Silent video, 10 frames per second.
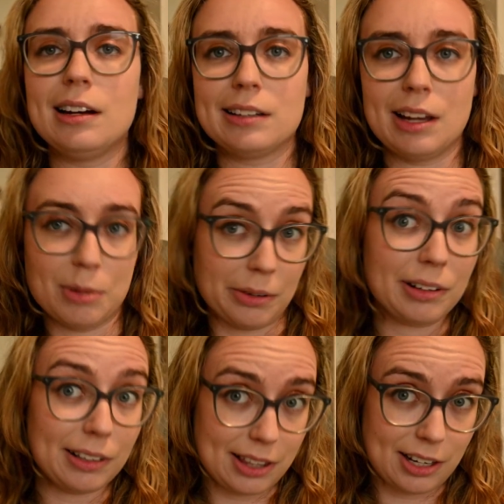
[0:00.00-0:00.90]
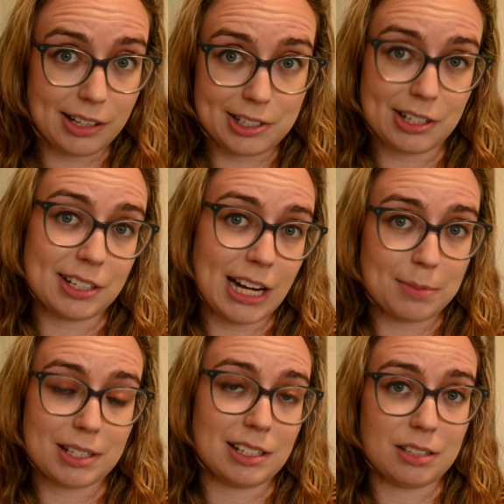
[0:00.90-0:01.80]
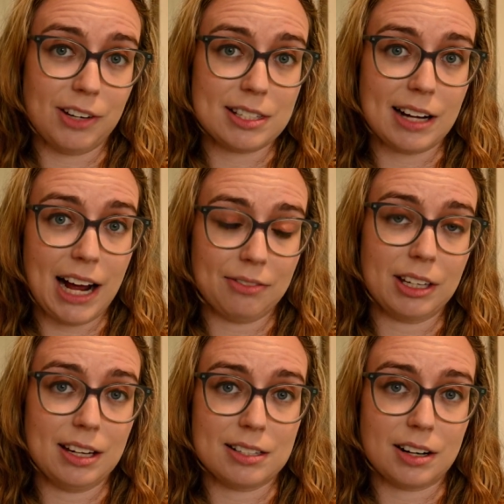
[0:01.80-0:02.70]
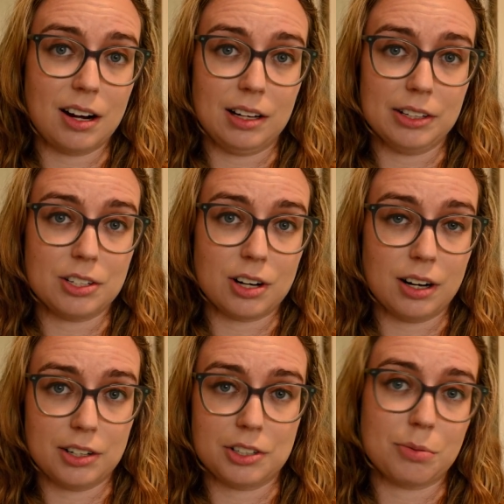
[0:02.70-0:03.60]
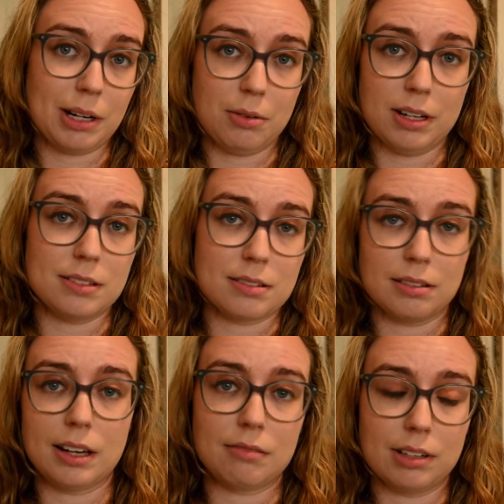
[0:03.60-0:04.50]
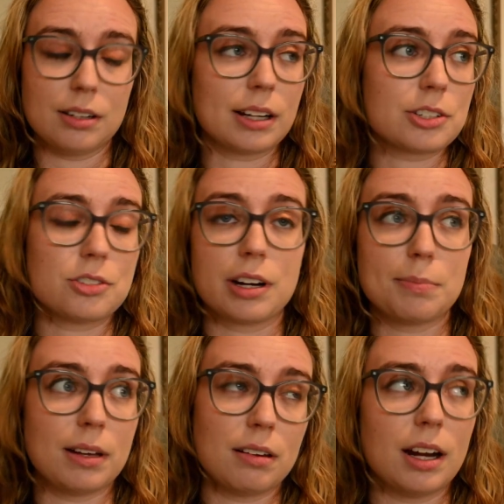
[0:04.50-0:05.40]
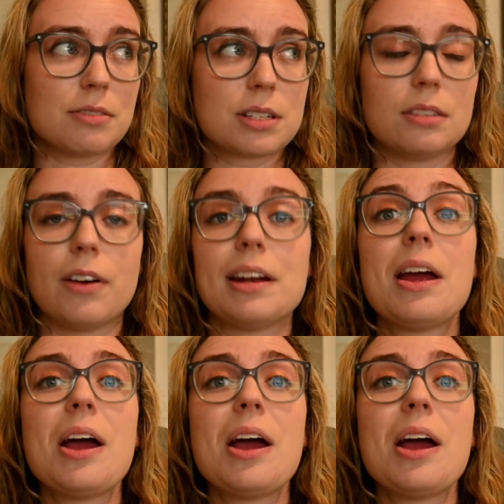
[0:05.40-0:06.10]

They weren't really theology on taps because let's face it, half the kids in college are under 21. So like we couldn't actually drink, but you know, it was still fun.